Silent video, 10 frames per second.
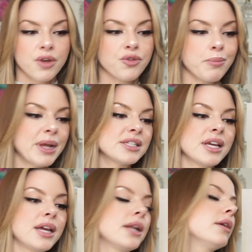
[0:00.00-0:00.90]

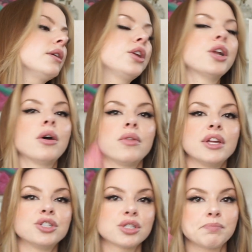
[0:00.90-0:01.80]
Fermented, you know, they
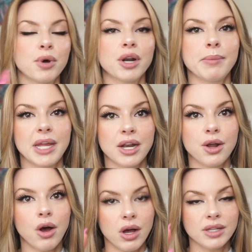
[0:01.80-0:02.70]
just put them in
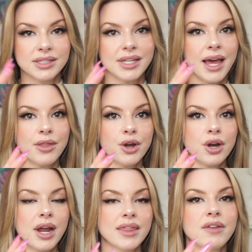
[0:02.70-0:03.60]
all together
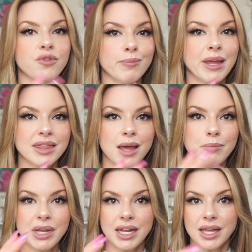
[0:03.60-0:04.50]
and they ferment them,
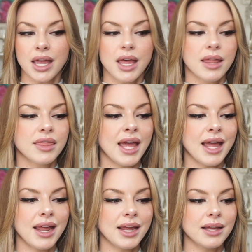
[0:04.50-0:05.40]
meaning
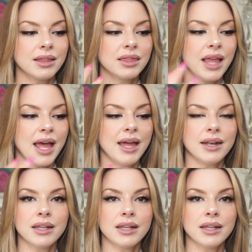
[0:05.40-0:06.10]
they let